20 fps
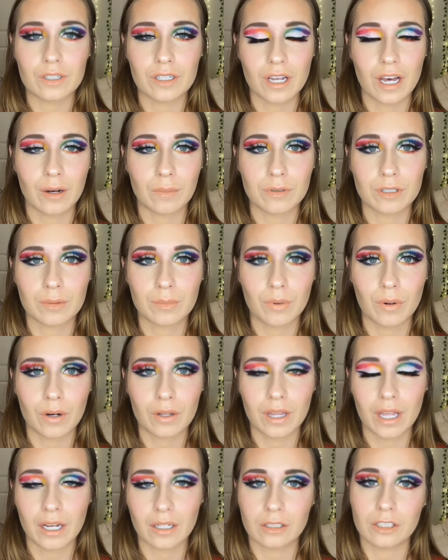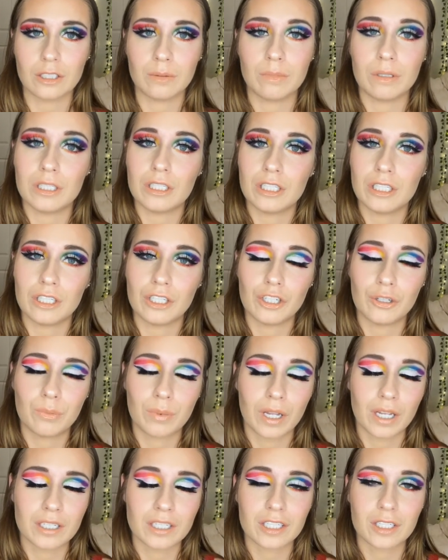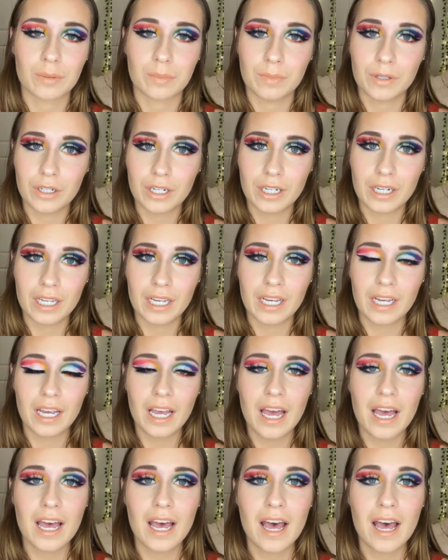help support the LGBTQ plus community.